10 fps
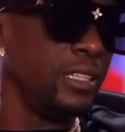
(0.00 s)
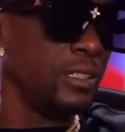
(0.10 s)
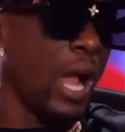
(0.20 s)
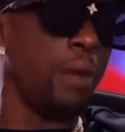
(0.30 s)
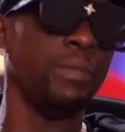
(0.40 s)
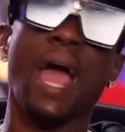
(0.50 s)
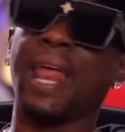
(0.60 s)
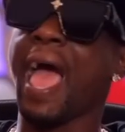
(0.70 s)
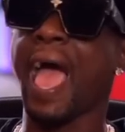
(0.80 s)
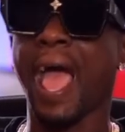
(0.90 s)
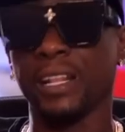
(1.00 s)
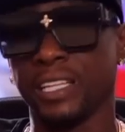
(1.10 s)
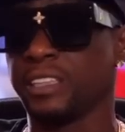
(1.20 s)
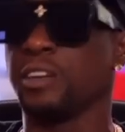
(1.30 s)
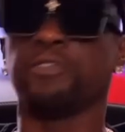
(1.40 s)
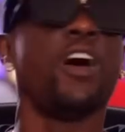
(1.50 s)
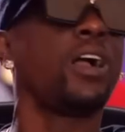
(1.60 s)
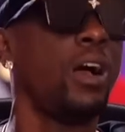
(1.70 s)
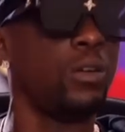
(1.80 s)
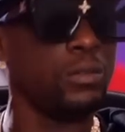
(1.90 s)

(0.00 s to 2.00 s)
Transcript: you, I'm not hide. Get the fuck on.